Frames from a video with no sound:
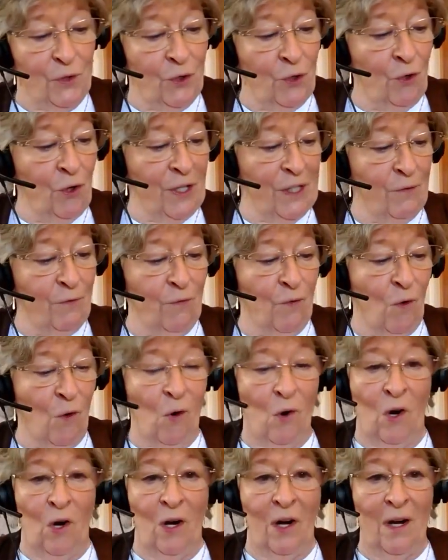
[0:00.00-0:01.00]

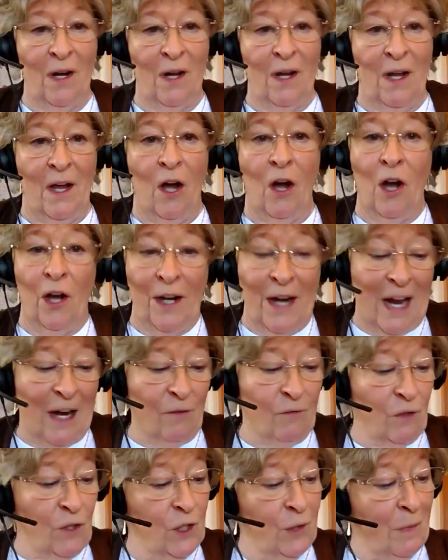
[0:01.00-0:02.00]
34, on
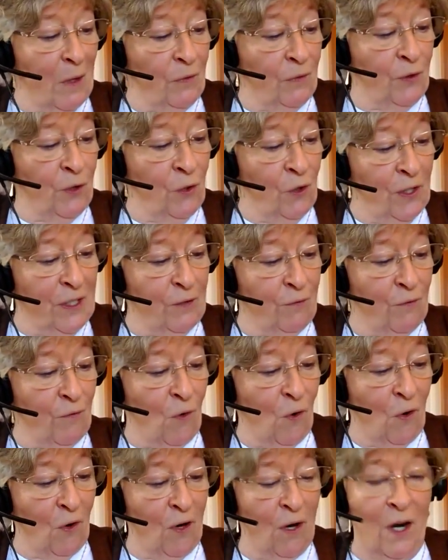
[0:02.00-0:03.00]
average, about
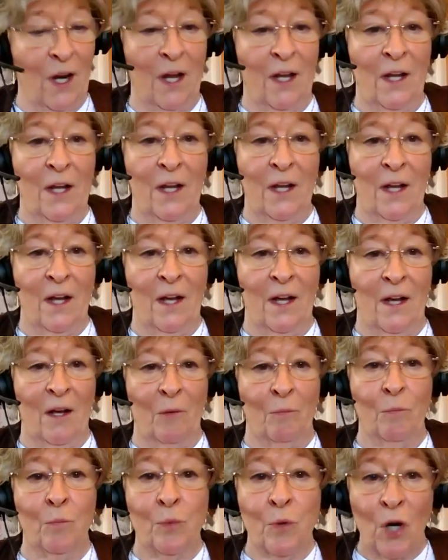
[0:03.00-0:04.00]
34
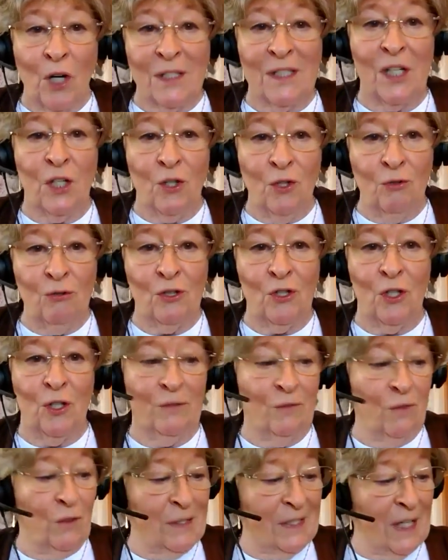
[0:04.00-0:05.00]

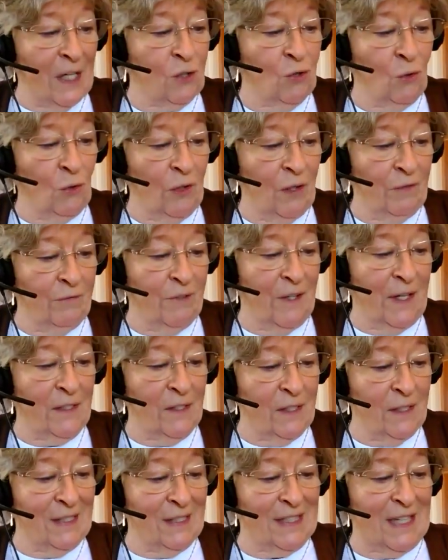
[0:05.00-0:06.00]
prosecution for sexual
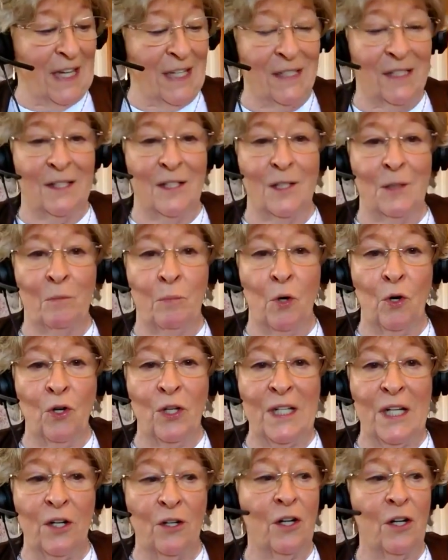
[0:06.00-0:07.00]
offenses cases per
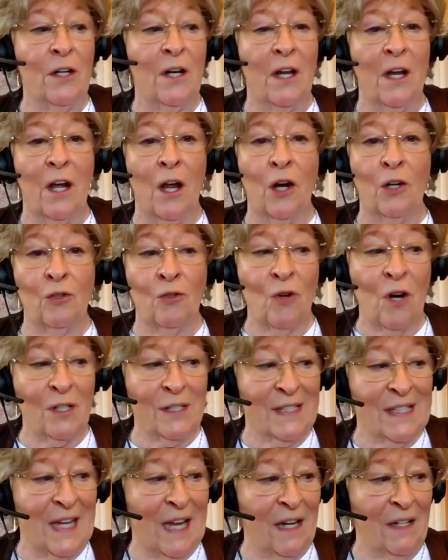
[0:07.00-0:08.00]
year
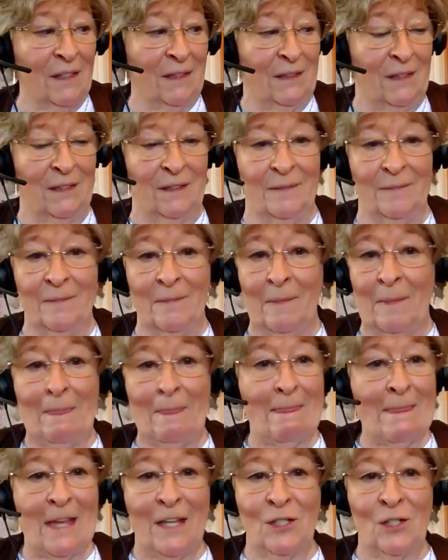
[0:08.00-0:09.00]
across Canada.
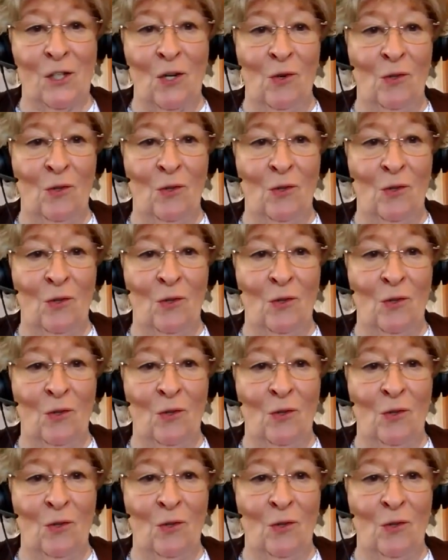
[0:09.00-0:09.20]
So